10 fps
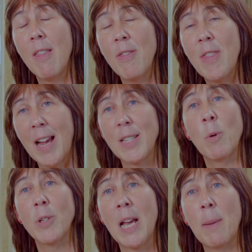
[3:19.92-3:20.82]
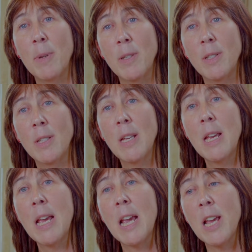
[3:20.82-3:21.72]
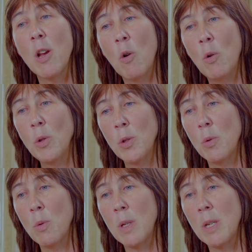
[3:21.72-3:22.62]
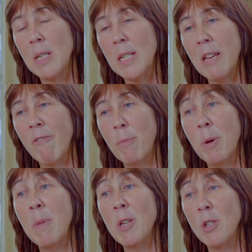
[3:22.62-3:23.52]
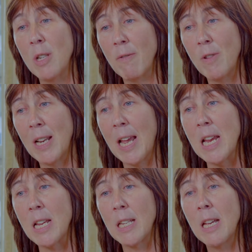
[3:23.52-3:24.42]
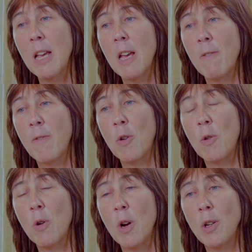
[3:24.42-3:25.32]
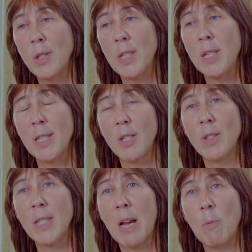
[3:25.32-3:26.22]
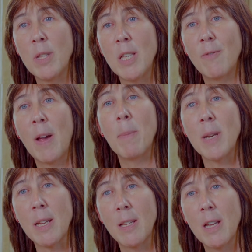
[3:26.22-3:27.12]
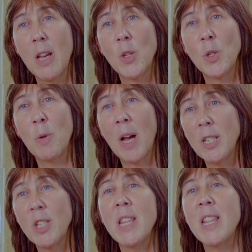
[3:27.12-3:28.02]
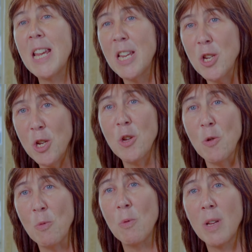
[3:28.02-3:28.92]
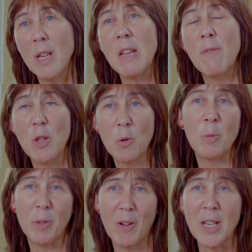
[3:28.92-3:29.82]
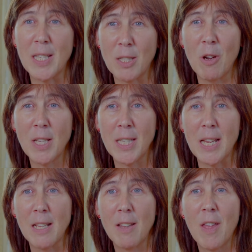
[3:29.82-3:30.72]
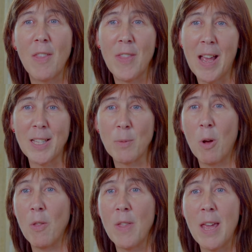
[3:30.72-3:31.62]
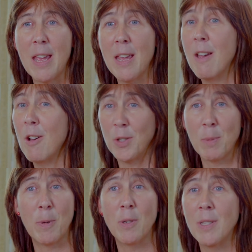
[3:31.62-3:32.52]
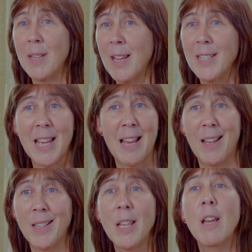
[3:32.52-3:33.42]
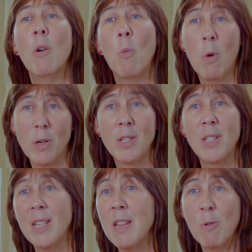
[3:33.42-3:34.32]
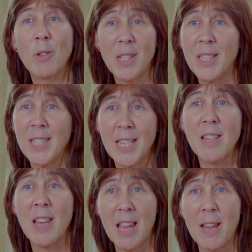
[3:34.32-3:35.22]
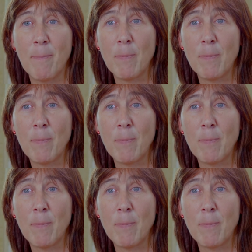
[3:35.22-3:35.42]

that's what happened. It also gave permission, if you like, for us to discuss that with his family. So actually they knew, even though it was very distressing, that that's what their husband and dad wanted. He wanted to stay there.